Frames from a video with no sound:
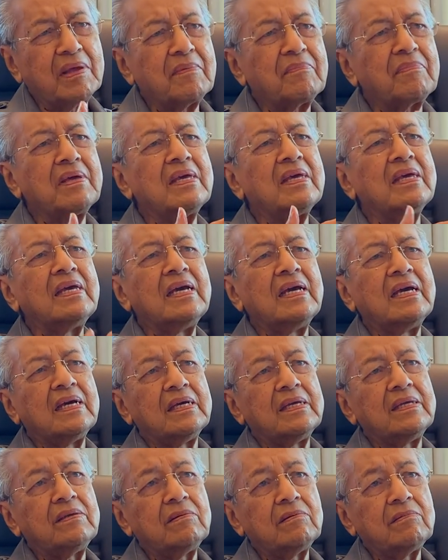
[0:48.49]
Maybe
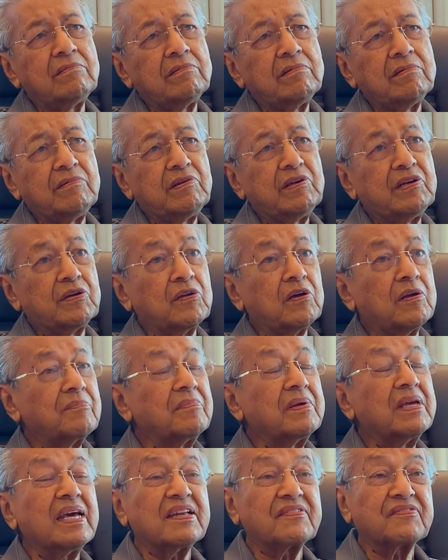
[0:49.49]
you will
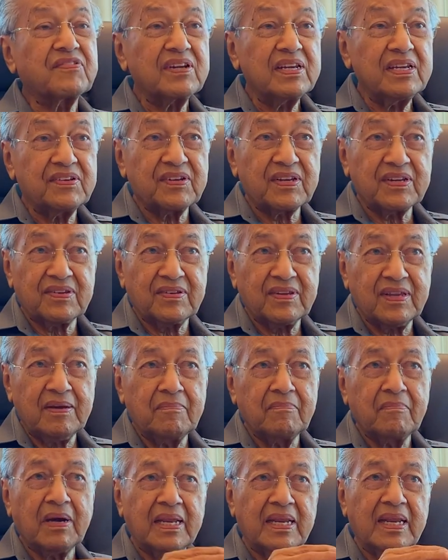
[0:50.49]
not be as rich as
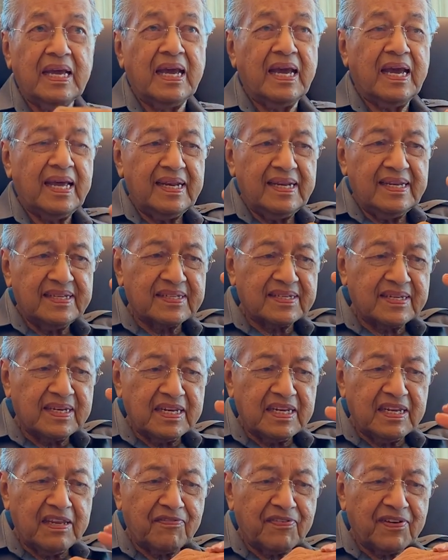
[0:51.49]
them, but at least
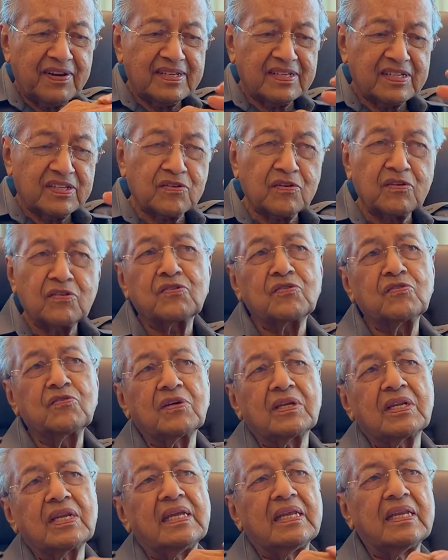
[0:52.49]
the difference is not so
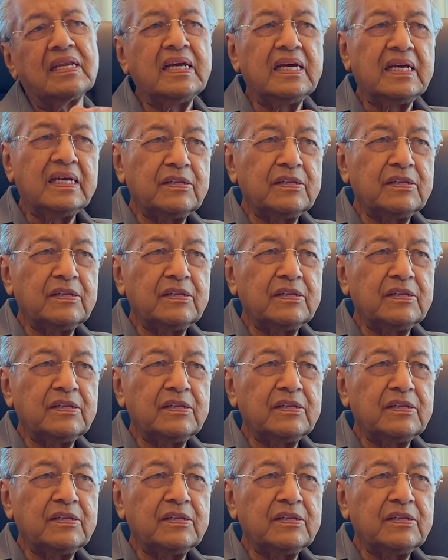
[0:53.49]
great.